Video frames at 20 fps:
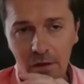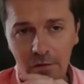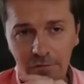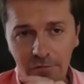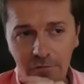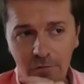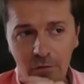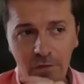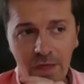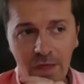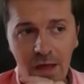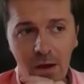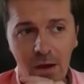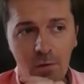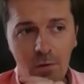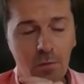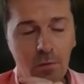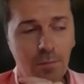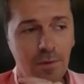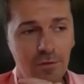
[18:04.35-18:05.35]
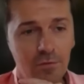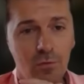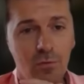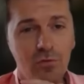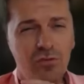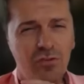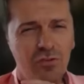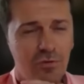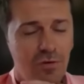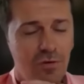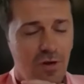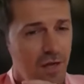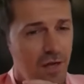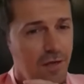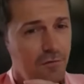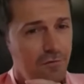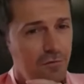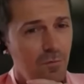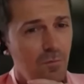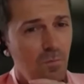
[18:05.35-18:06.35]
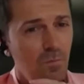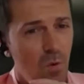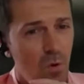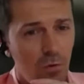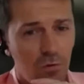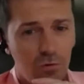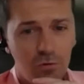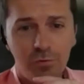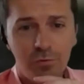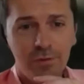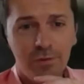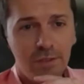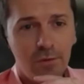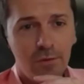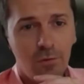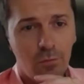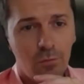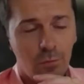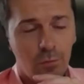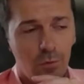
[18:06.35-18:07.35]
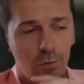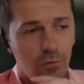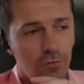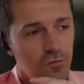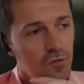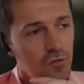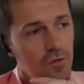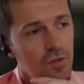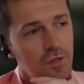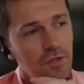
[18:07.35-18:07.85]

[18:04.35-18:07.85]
for now, but also kind of a more critical roles.